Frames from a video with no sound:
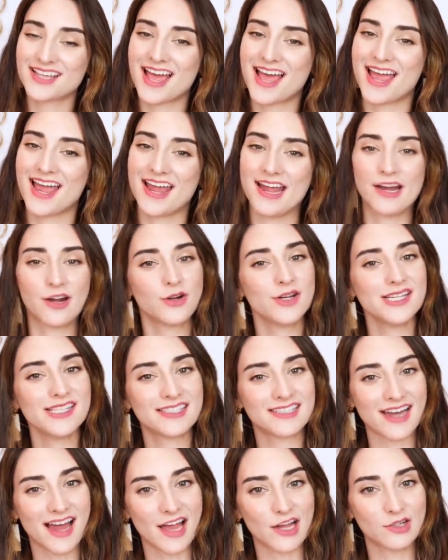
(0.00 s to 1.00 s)
Harry
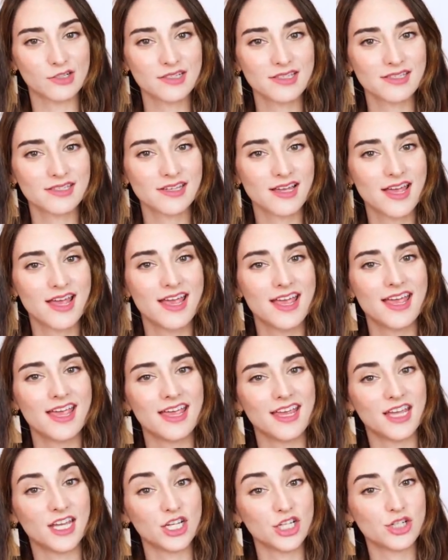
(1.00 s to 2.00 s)
Styles
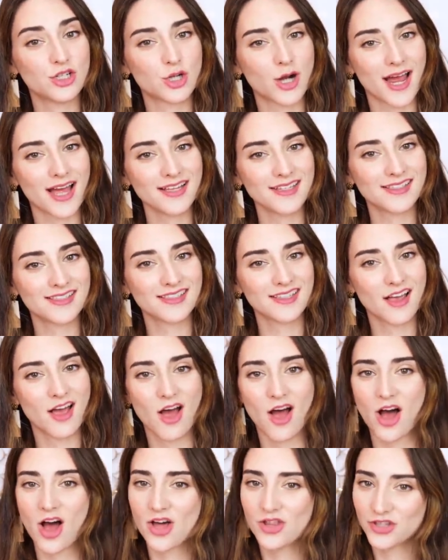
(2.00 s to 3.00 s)
in a dress
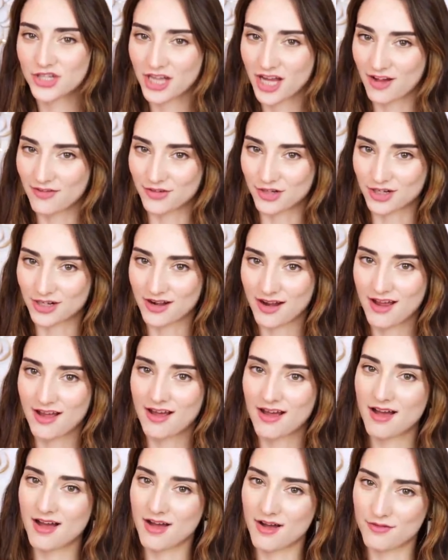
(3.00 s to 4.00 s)
on the cover
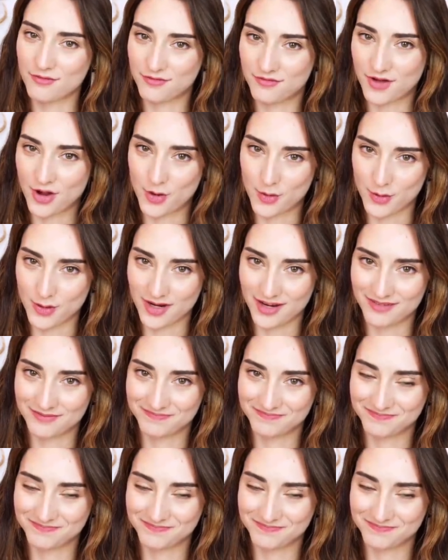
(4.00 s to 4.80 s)
of Vogue.